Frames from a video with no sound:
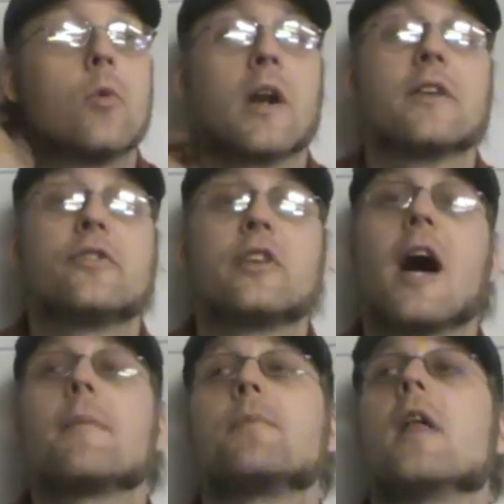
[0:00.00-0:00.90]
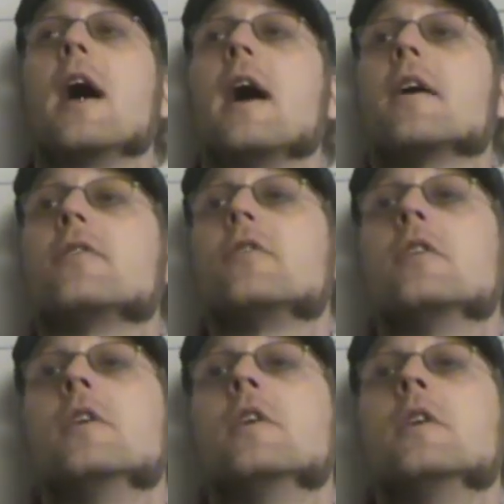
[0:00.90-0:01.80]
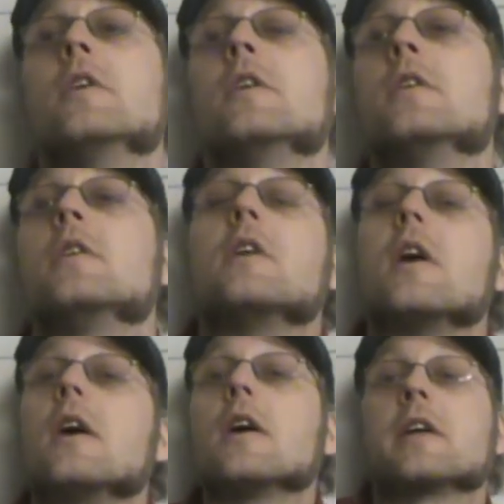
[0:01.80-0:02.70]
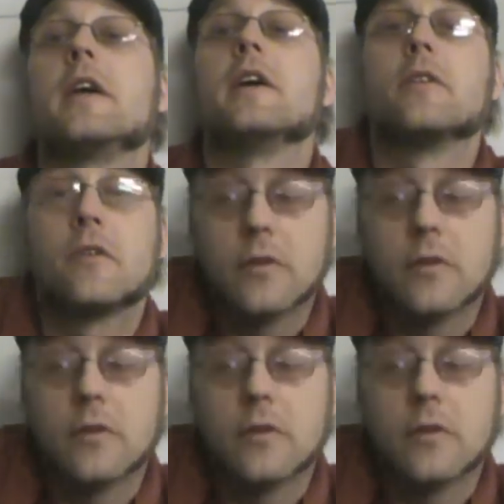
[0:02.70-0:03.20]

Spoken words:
When I stopped last, Kent,